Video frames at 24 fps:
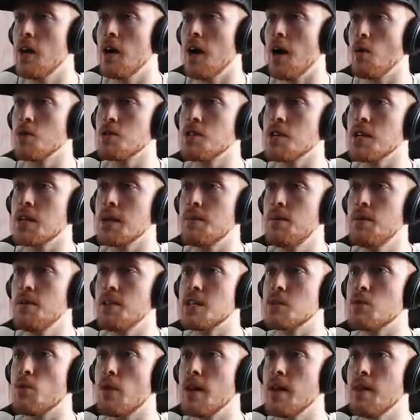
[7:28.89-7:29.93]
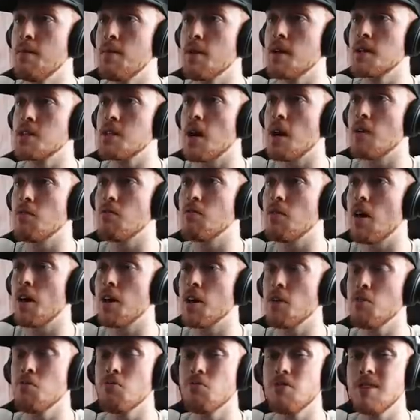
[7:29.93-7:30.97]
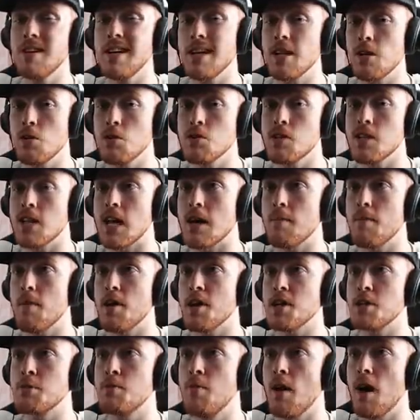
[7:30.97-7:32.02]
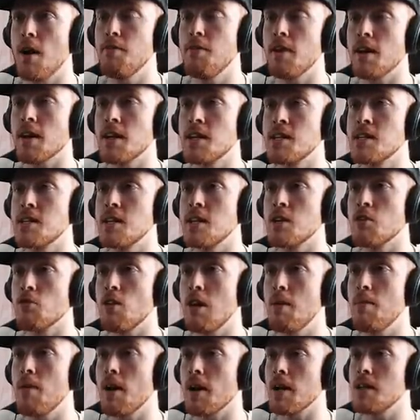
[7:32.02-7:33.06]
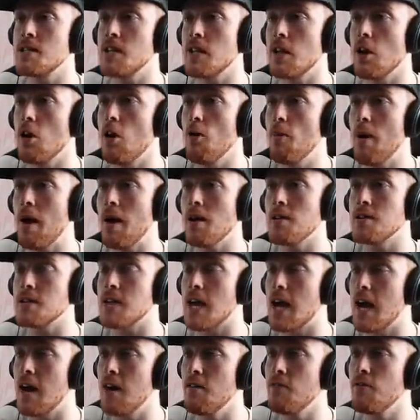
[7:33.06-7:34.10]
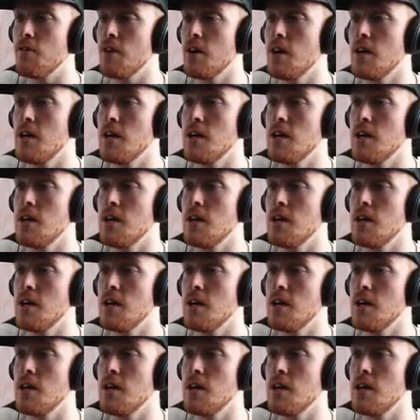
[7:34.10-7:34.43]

I wasn't gonna put this one in because I, I don't really use it that much, but I feel like it's still a great plugin to know about and to have.